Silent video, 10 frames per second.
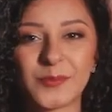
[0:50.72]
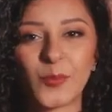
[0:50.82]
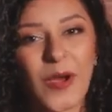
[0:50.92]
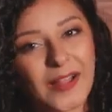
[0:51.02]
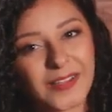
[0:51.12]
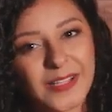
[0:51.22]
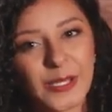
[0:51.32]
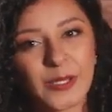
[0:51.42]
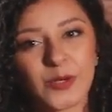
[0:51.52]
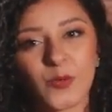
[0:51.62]
Well,
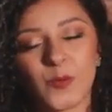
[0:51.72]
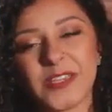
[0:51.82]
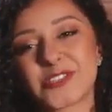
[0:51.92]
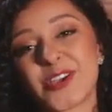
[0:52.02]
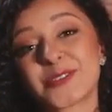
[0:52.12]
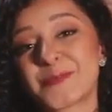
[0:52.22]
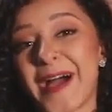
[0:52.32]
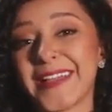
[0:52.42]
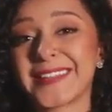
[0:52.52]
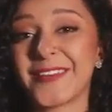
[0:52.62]
we chose
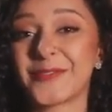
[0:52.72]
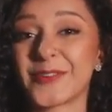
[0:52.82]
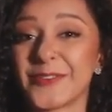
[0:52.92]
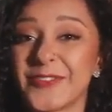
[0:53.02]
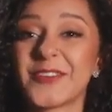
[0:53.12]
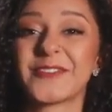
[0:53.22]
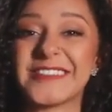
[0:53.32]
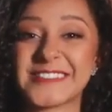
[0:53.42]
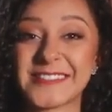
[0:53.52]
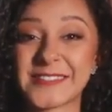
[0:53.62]
Python for a few
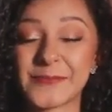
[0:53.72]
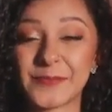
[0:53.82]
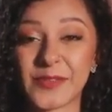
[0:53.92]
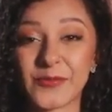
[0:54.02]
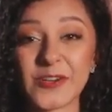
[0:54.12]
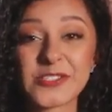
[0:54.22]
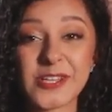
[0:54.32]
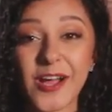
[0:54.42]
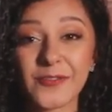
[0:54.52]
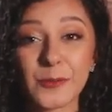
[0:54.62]
reasons. First
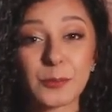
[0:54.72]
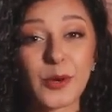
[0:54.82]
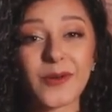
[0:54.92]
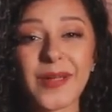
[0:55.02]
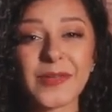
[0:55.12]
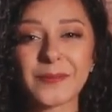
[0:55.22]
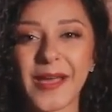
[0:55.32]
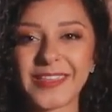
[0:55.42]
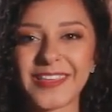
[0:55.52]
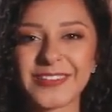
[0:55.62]
off, programming in
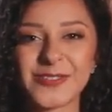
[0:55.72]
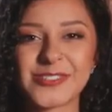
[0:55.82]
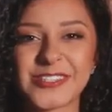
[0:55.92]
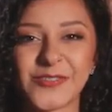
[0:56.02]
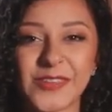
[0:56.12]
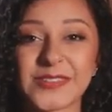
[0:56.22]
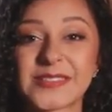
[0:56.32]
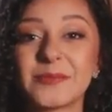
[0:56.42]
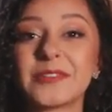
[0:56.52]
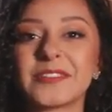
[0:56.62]
Python usually feels
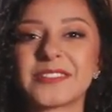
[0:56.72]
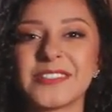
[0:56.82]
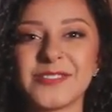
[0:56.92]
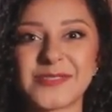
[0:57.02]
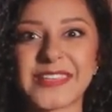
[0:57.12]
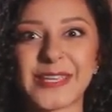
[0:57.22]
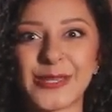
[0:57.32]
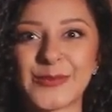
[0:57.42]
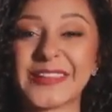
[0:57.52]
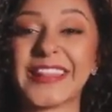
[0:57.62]
similar to using a
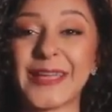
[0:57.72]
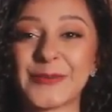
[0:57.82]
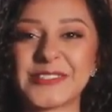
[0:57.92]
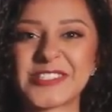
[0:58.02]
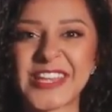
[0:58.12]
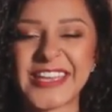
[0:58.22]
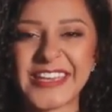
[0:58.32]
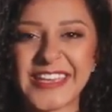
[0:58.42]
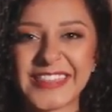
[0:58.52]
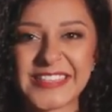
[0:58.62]
human language.
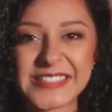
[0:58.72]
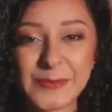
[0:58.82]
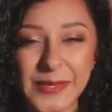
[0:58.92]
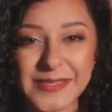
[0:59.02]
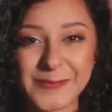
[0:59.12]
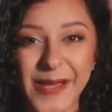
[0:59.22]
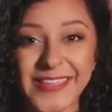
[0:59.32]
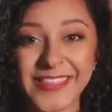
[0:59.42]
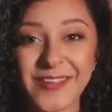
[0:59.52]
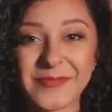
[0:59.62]
This is because
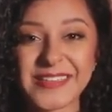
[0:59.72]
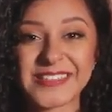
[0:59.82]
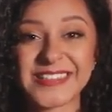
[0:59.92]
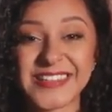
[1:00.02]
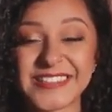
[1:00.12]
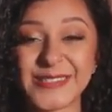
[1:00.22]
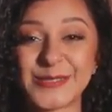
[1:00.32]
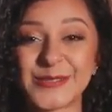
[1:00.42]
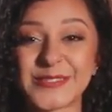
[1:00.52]
Python makes it easy to